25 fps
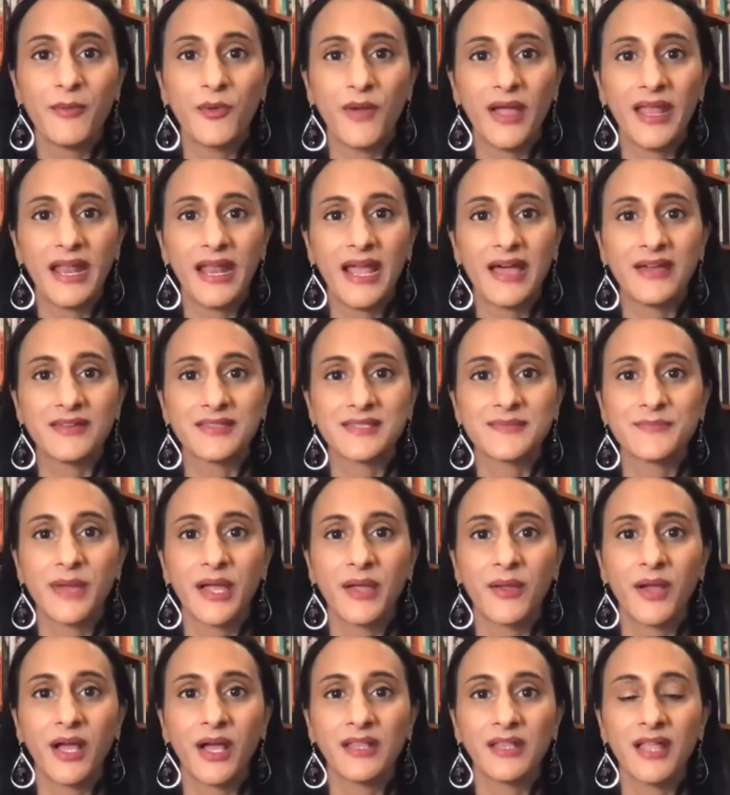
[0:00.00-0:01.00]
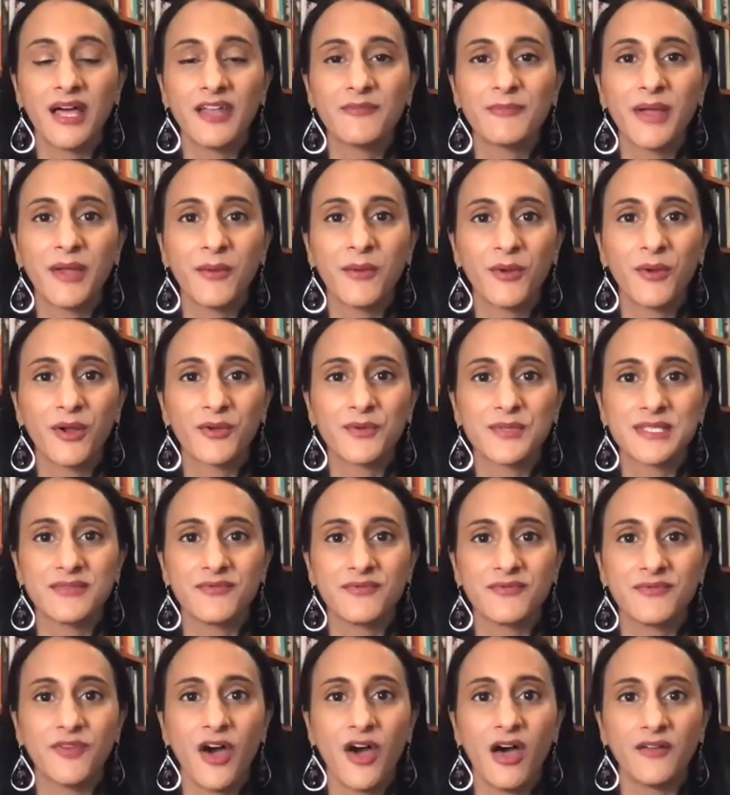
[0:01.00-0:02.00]
White House. My a lot of my work was
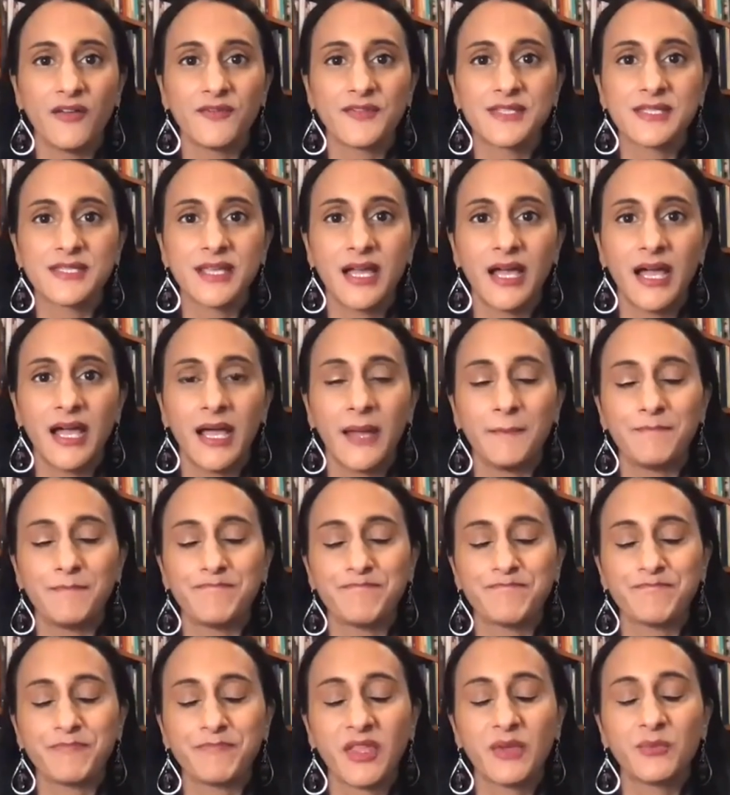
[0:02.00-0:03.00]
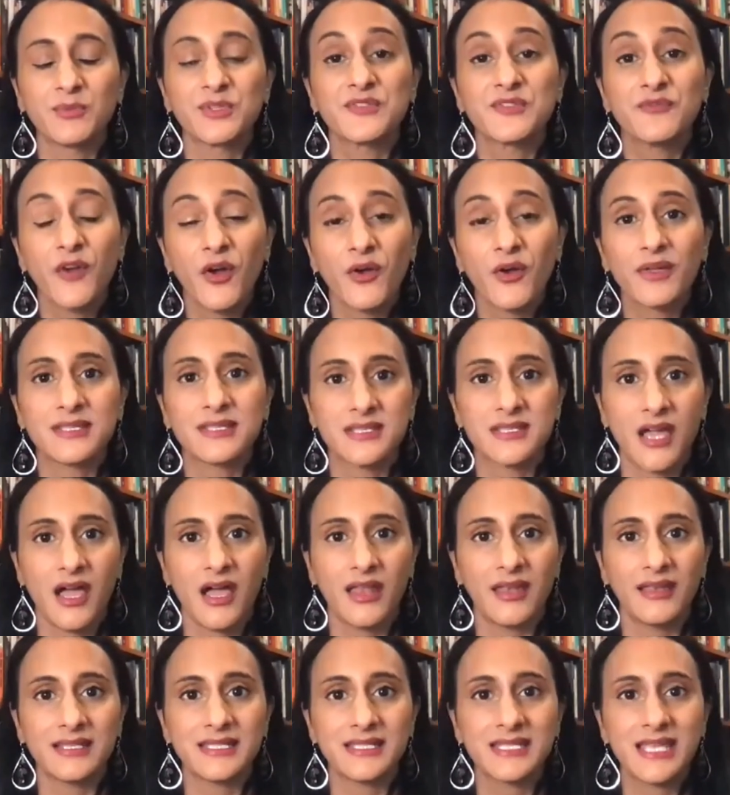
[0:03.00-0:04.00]
involved um, was focused
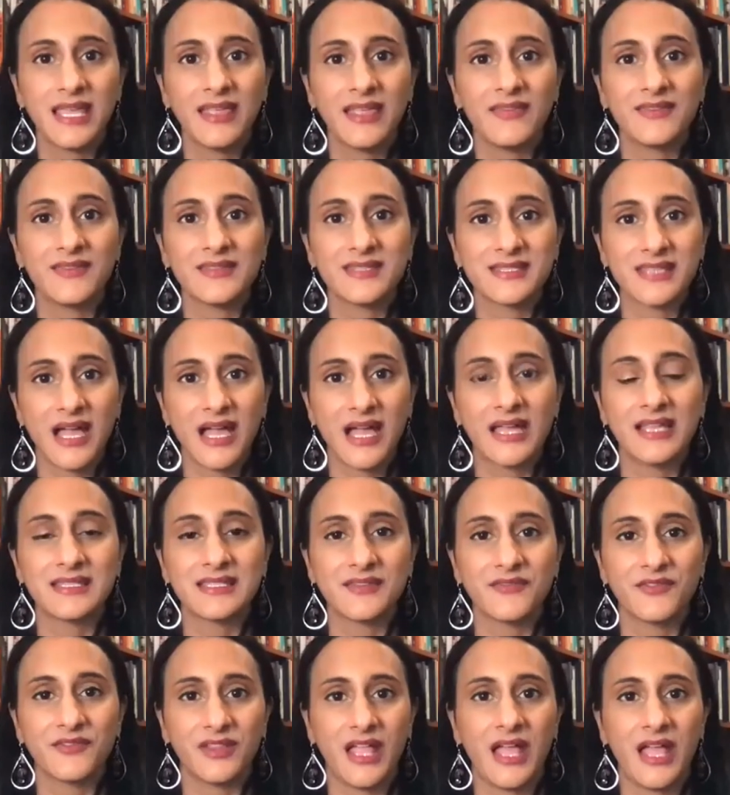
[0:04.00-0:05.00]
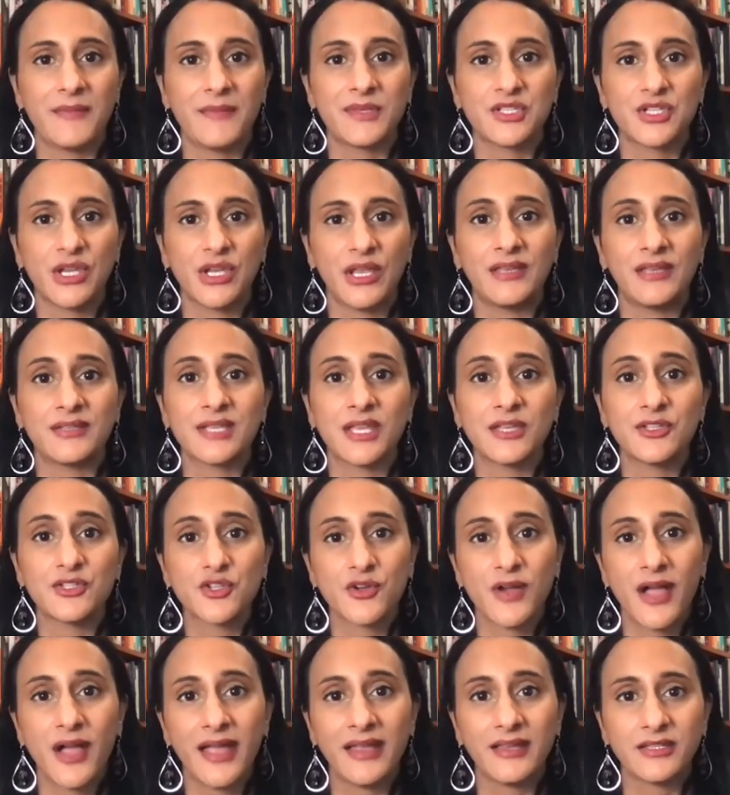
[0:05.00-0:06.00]
on taking the science of climate change and
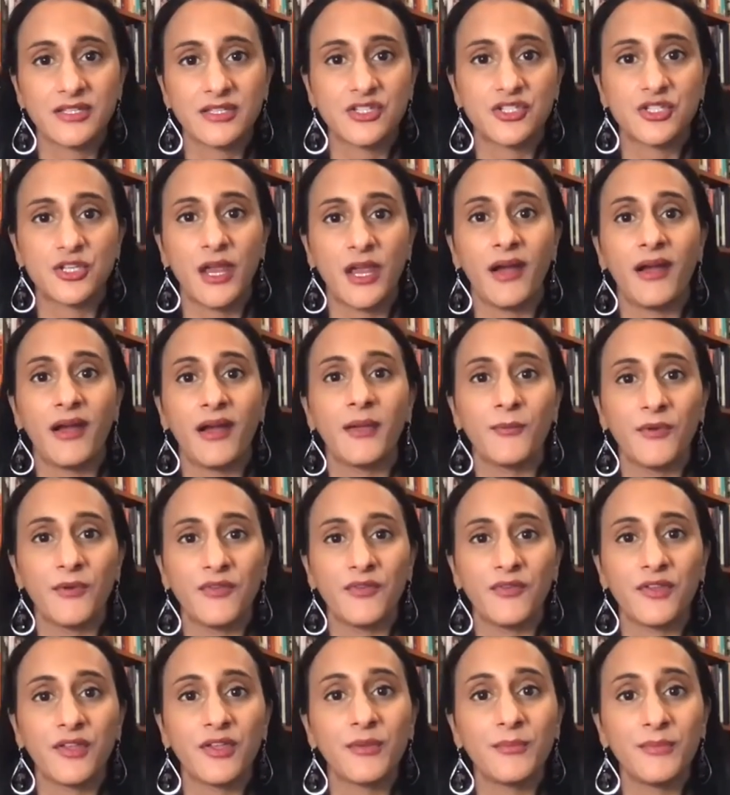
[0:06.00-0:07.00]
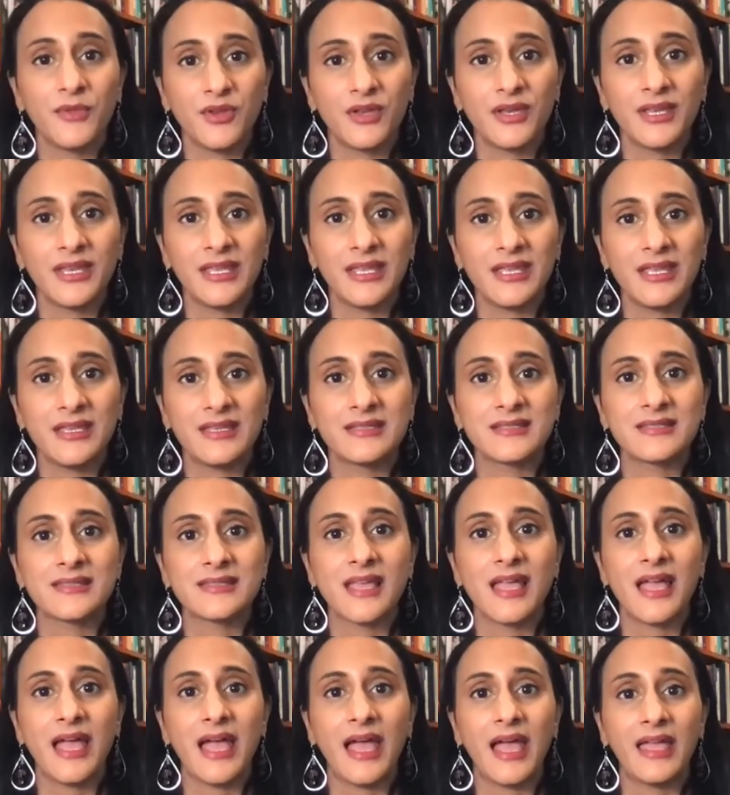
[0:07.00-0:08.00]
trying to share it with communities
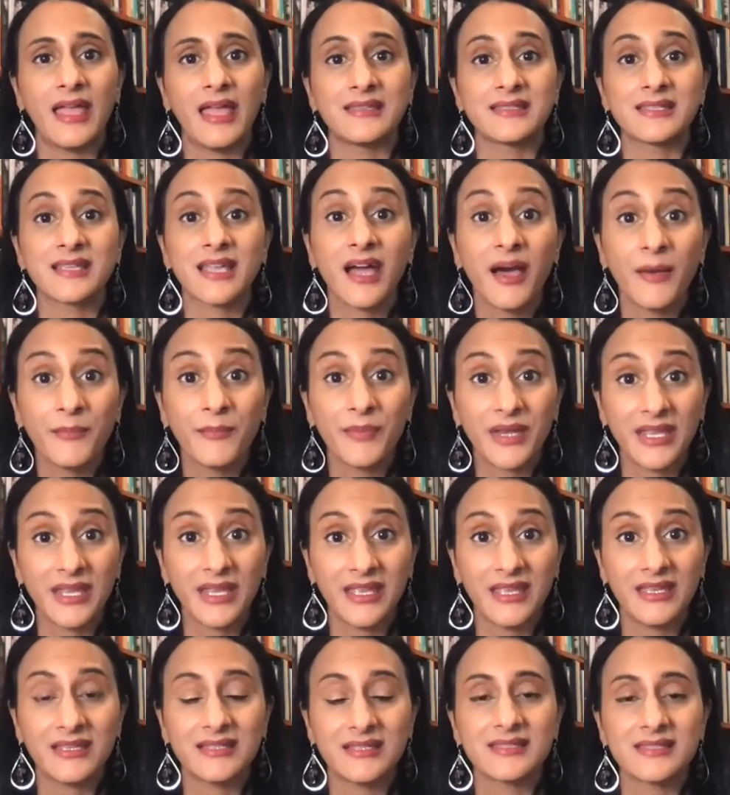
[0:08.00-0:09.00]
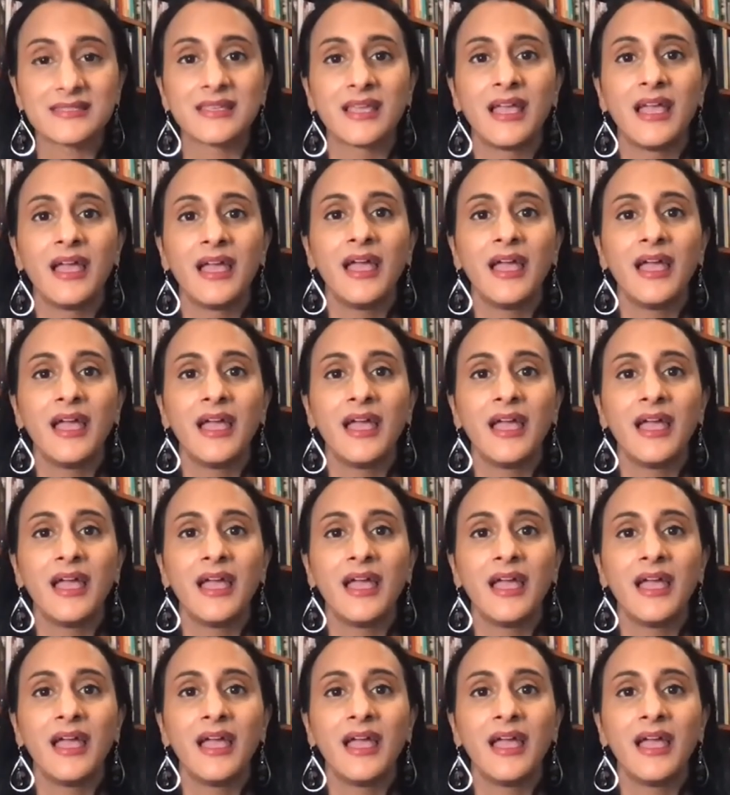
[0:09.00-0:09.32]
and companies